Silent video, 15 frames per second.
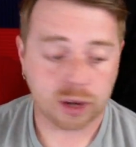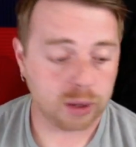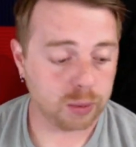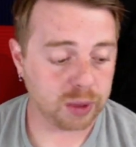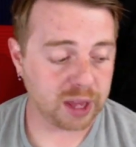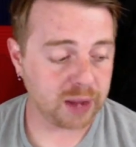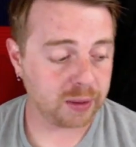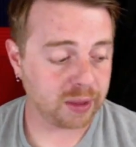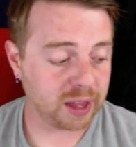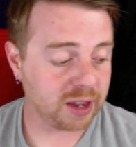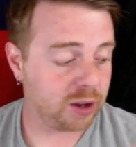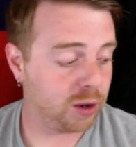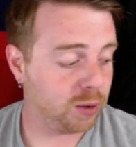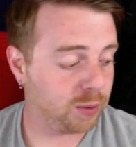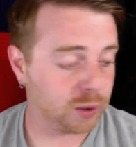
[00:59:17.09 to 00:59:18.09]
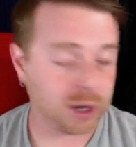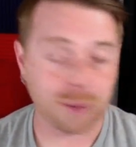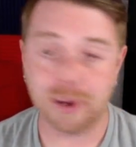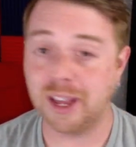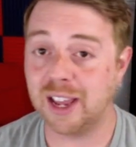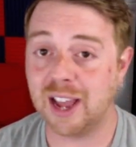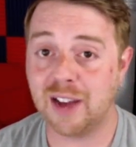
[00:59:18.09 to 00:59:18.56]
Well, thank you for coming
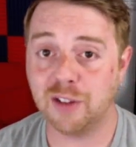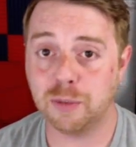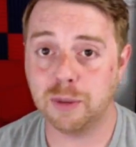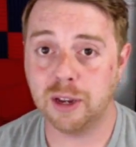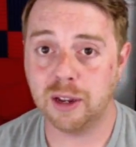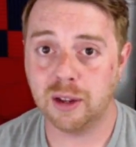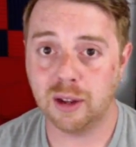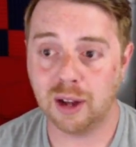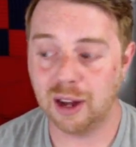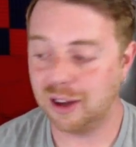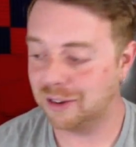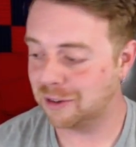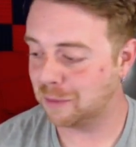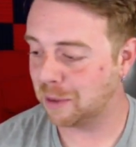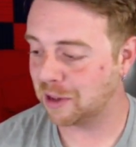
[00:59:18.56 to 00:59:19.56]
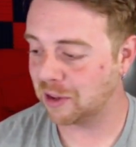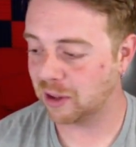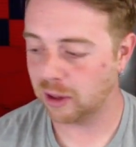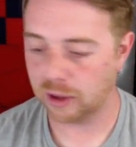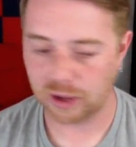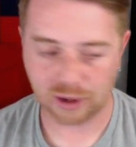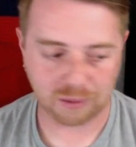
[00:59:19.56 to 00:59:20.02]
to hang out with me to basically
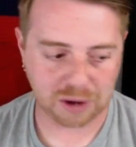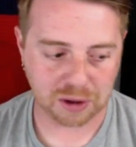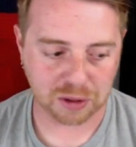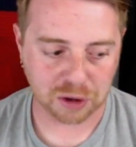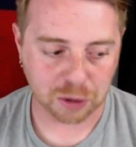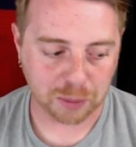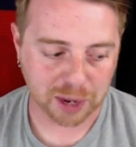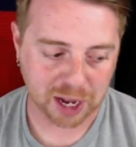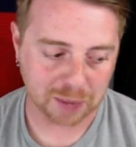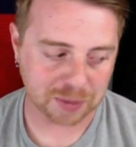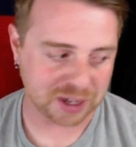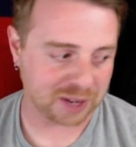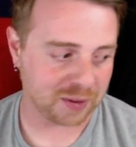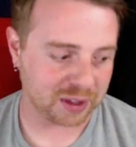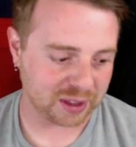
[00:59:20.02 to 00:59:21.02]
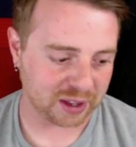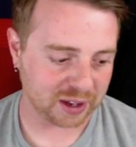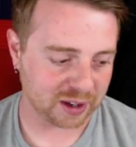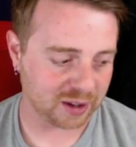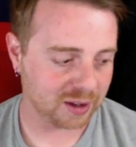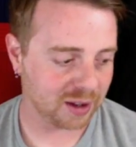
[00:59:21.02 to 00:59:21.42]
look at the new pickups and everything.